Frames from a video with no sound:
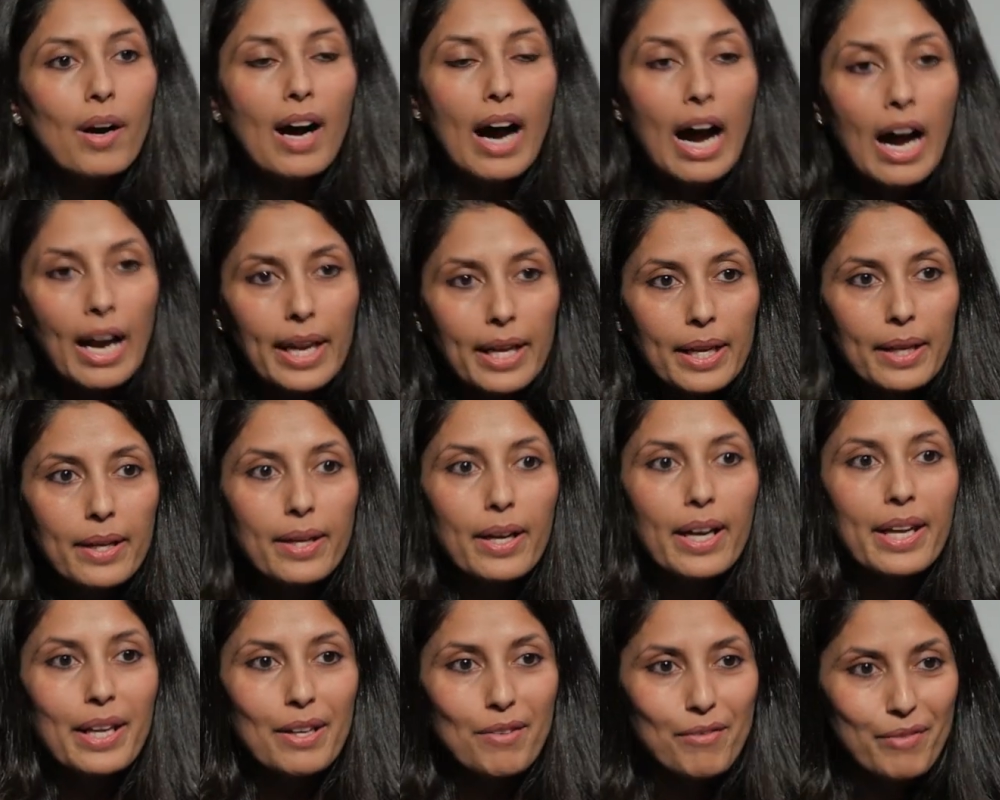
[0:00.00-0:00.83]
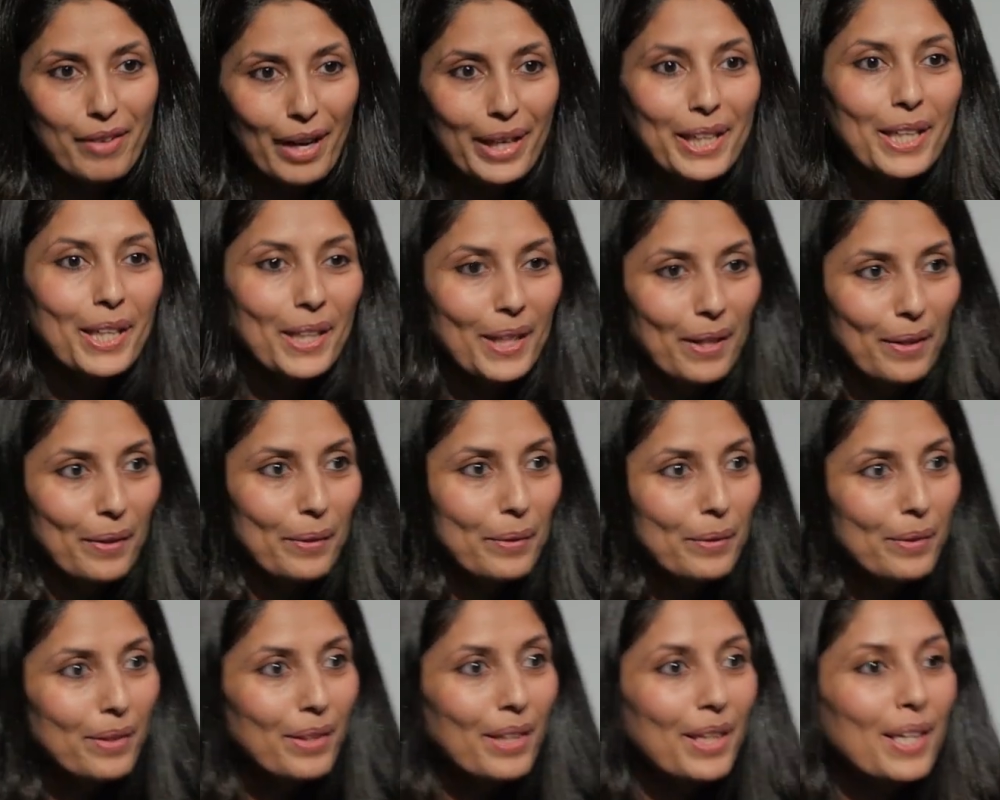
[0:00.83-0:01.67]
I invite
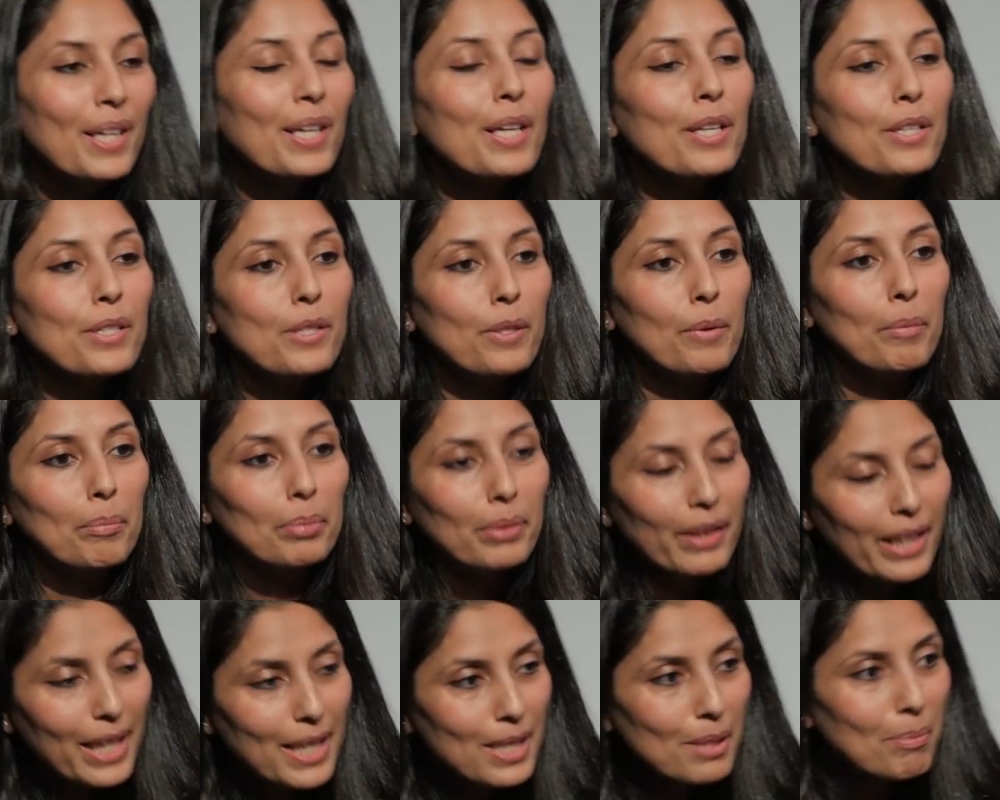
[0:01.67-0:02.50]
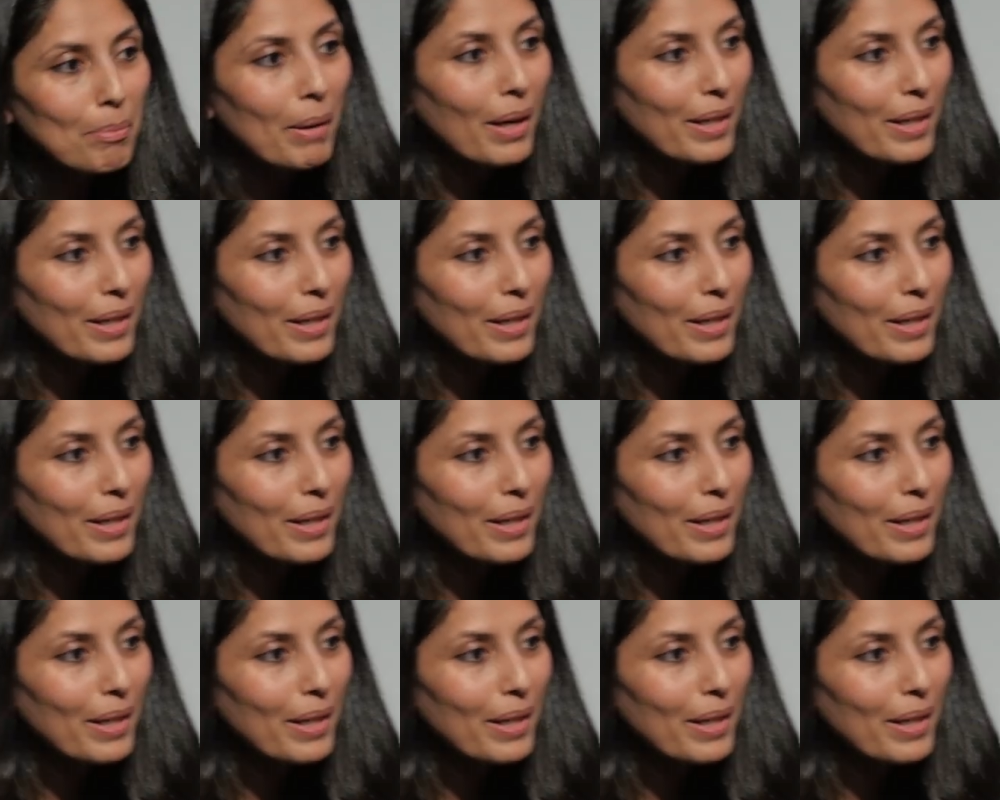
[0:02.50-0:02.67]
you to please